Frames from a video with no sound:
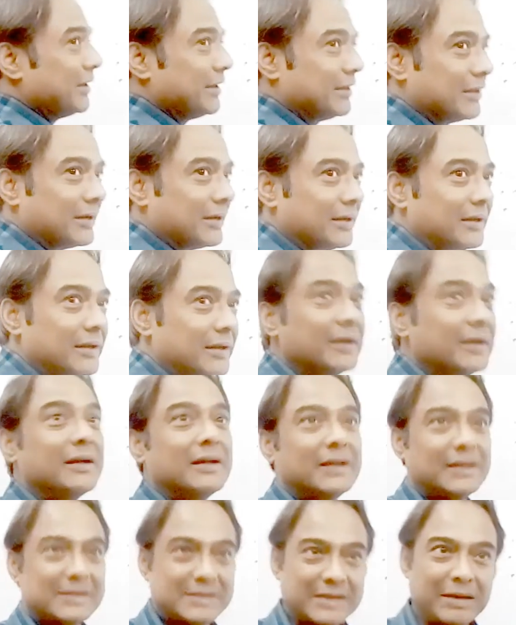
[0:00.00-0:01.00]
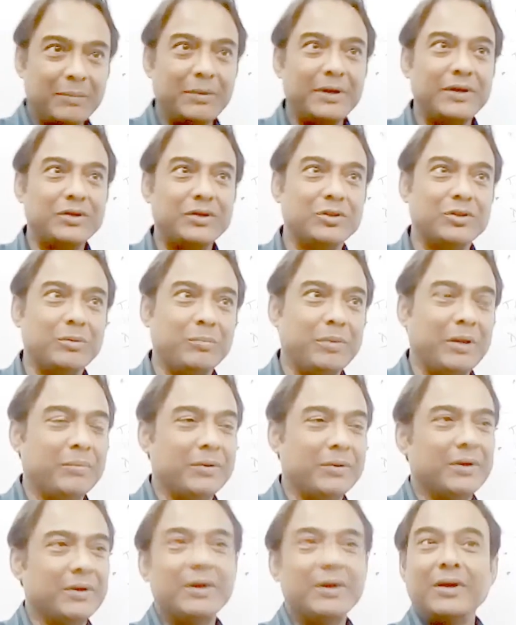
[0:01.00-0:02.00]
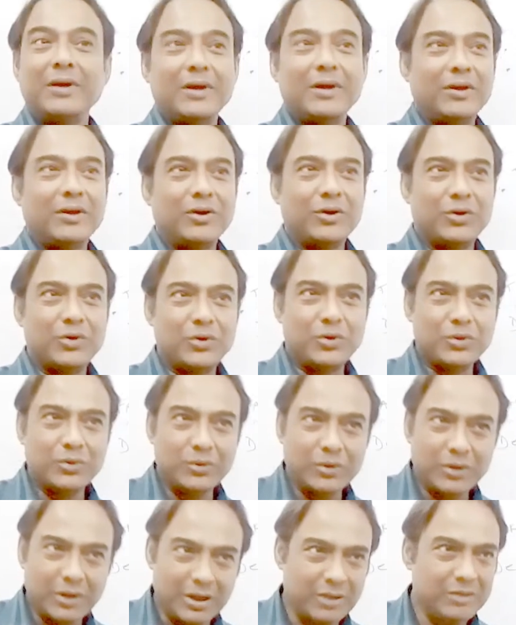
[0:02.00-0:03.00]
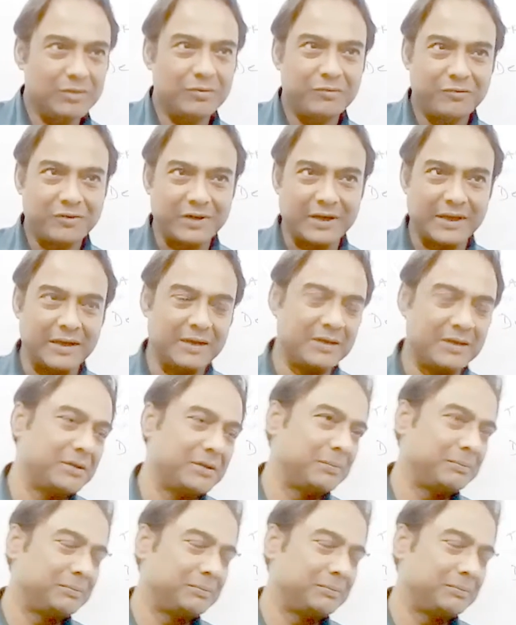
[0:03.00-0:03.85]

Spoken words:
in the examination paper. Do not forget